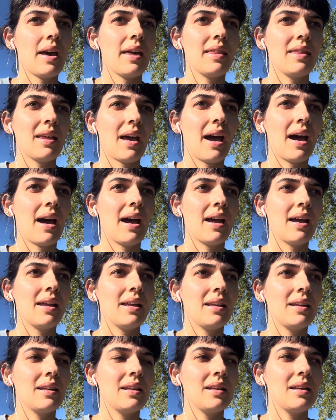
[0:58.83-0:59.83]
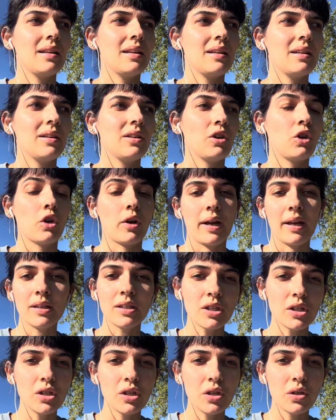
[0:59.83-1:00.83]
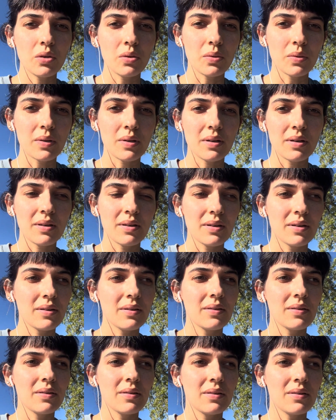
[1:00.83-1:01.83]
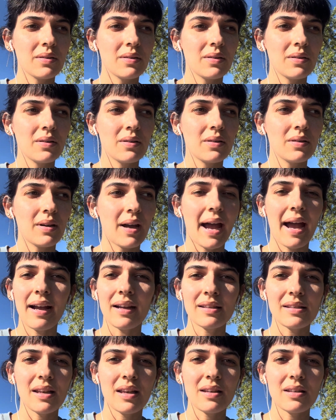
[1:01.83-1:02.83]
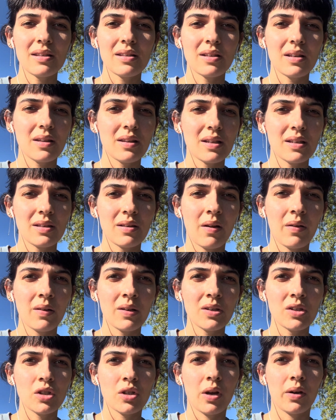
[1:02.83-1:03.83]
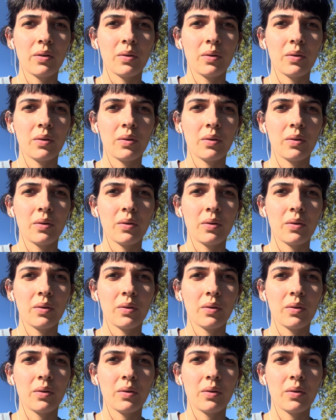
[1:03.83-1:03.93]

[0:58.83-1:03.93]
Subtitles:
that granted you access to this knowledge, not